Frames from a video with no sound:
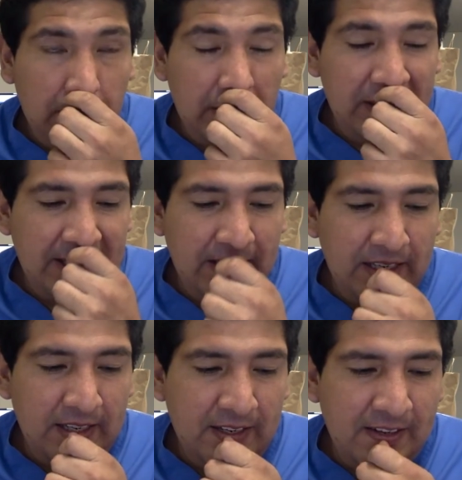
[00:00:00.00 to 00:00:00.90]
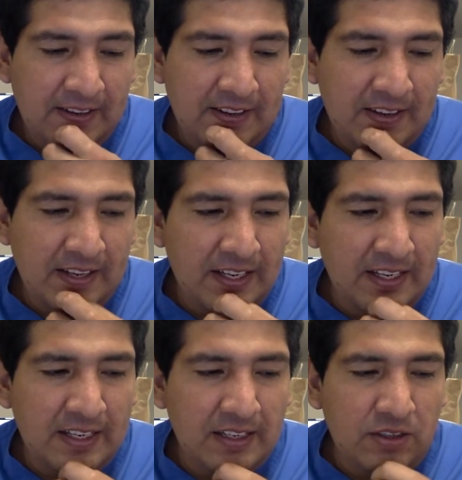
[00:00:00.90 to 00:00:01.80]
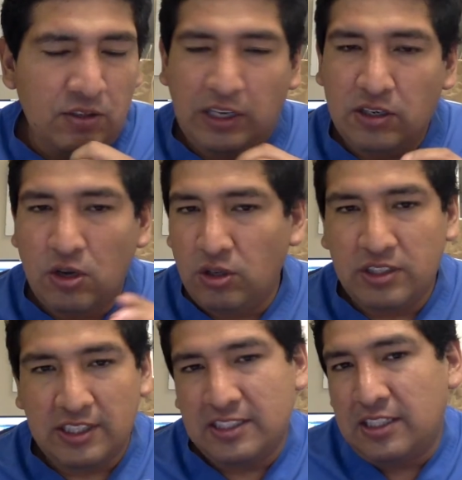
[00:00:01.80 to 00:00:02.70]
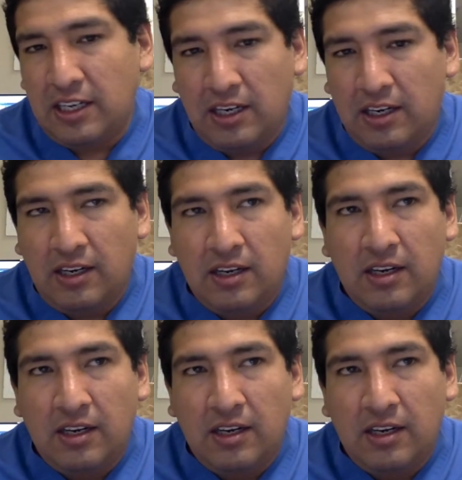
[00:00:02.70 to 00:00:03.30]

Then you cannot just say,